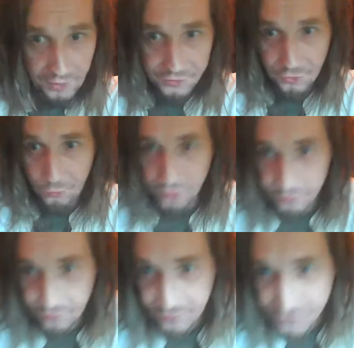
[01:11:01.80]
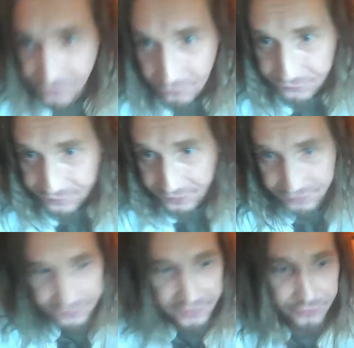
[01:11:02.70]
Tony, look into those things.
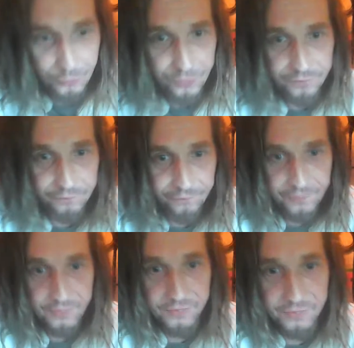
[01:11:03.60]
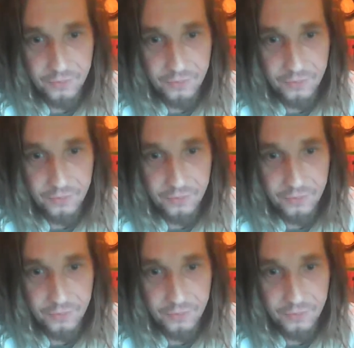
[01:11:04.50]
These are wonderful things.